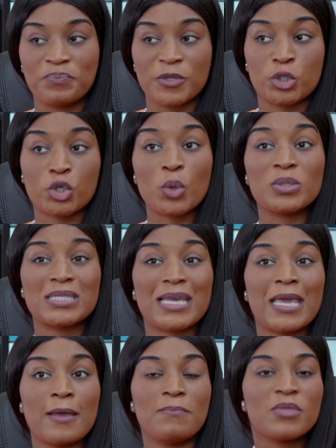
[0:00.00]
shows to
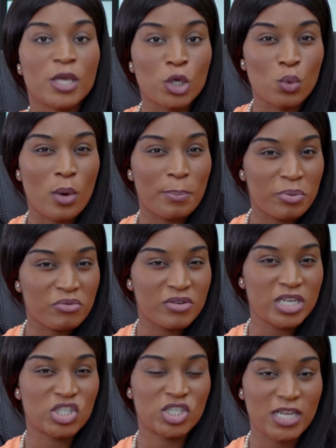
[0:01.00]
him that you
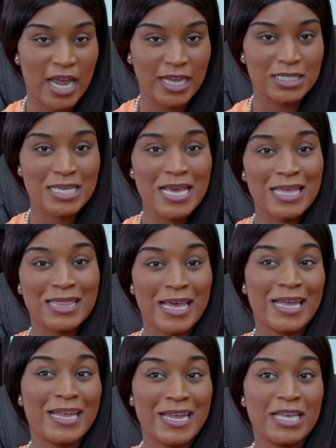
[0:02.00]
appreciate
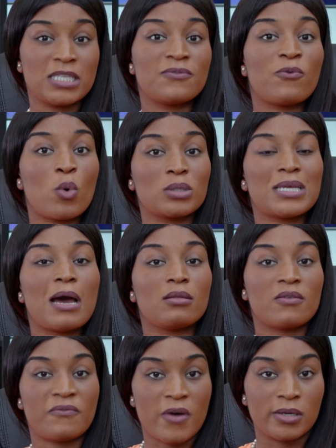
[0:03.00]
that he's forked out
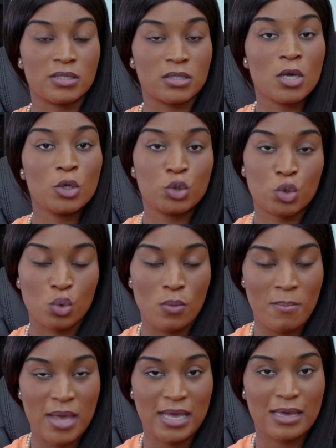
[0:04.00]
the funds to
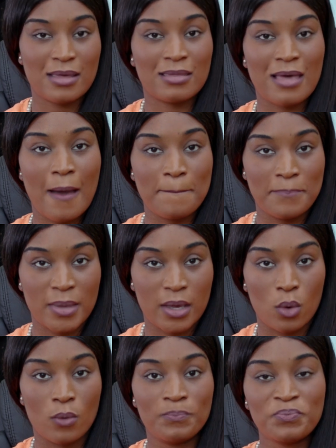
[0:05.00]
make that
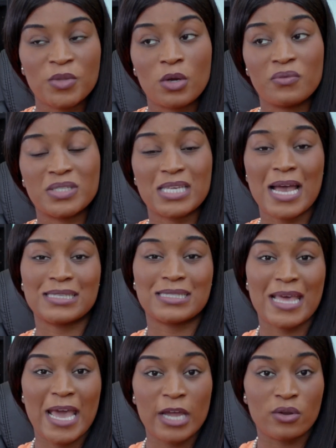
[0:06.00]
meal. And obviously as the
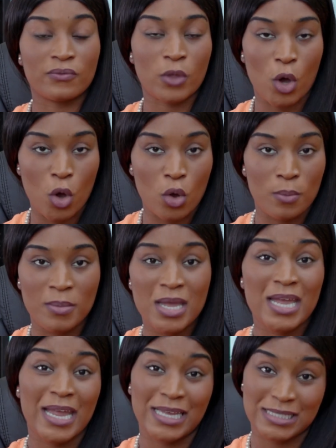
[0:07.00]
head of the home,
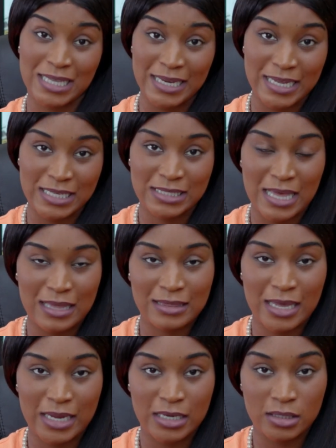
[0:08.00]
it's the least that
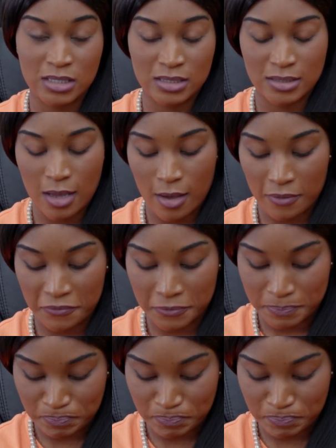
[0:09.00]
they deserve.